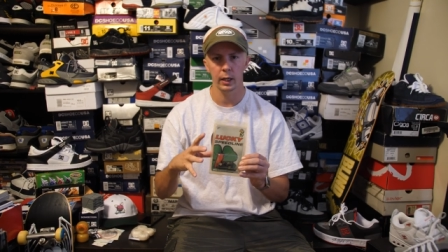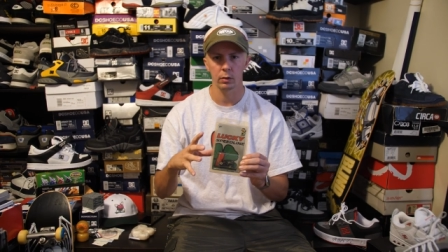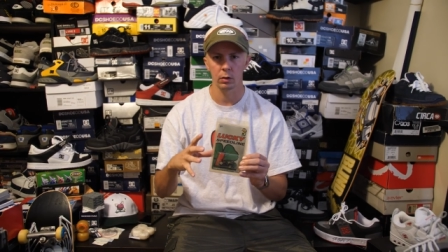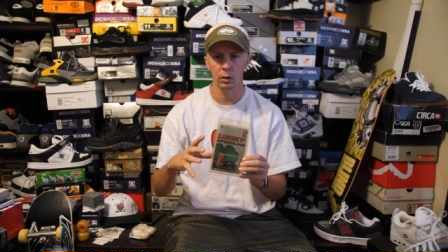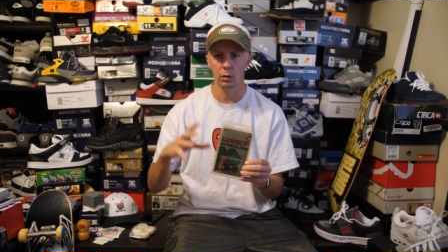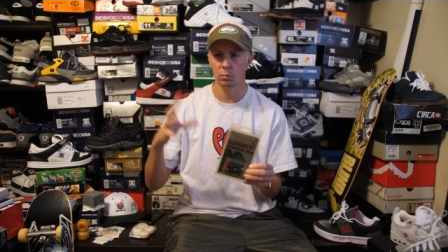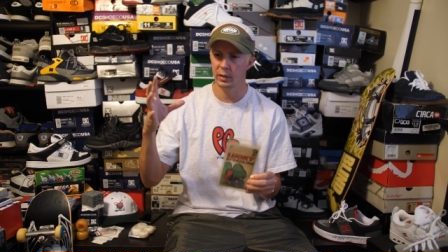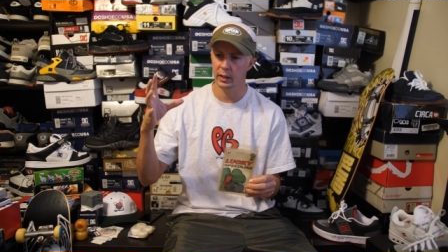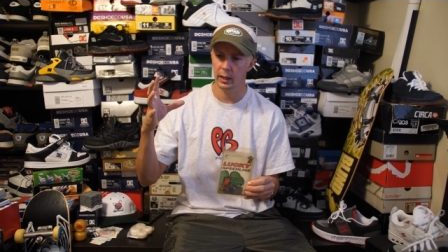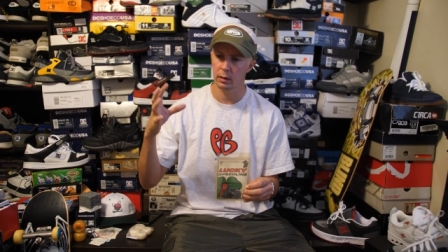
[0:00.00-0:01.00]
had their own,
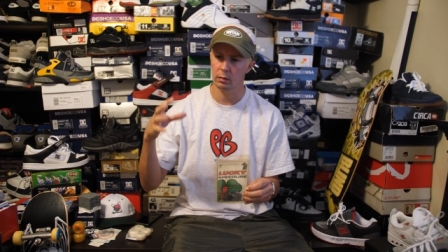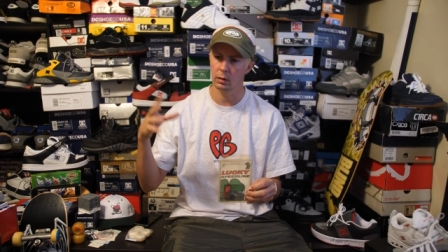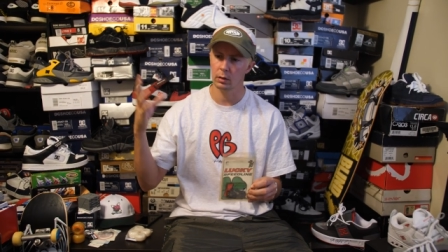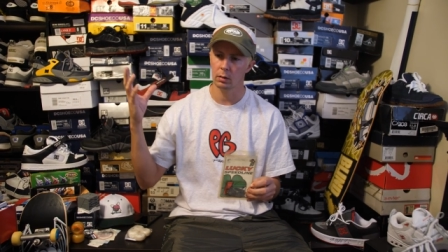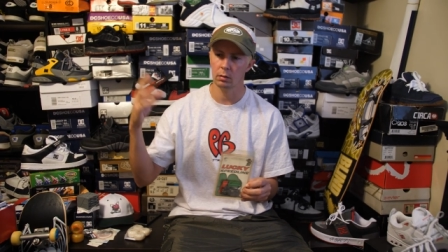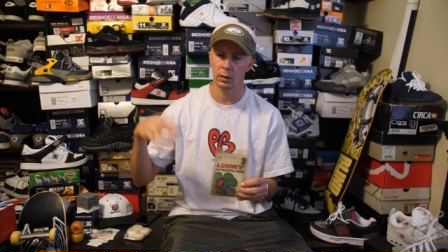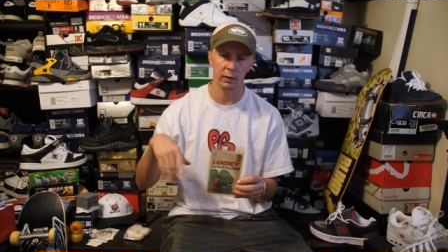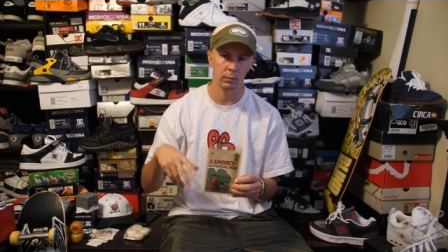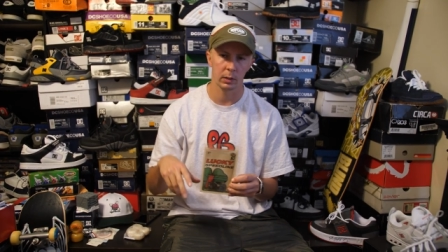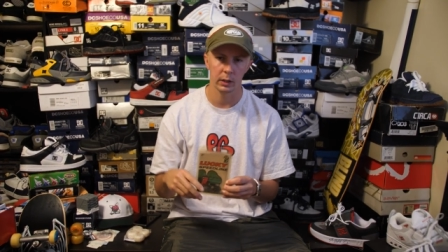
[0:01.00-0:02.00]
Pig had their own,
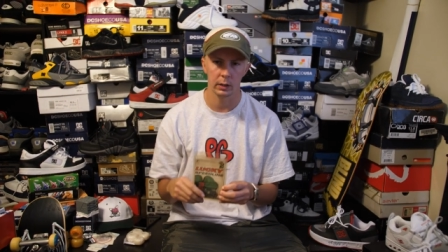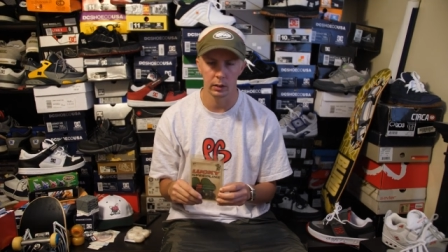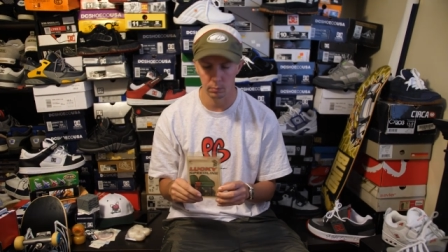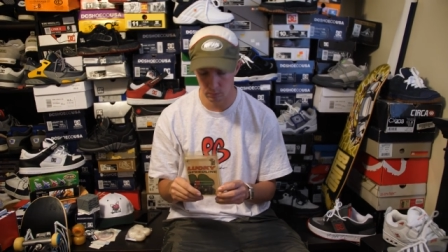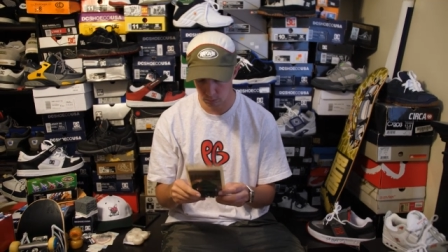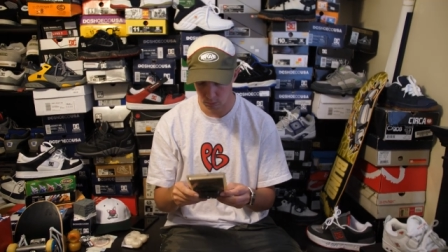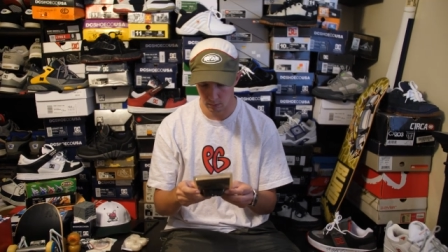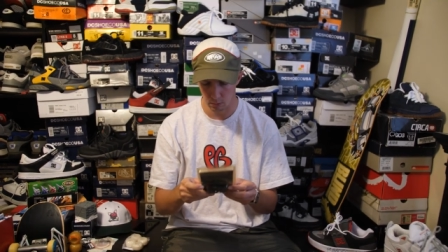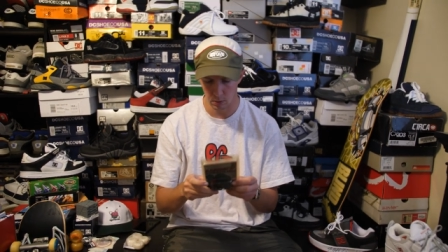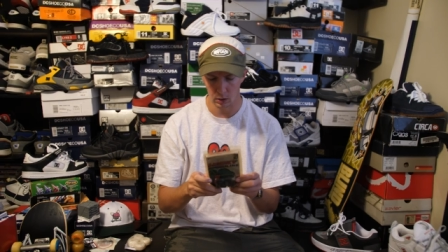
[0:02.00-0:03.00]
everybody, you know,
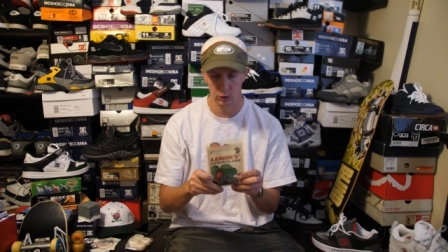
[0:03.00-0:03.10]
blah blah.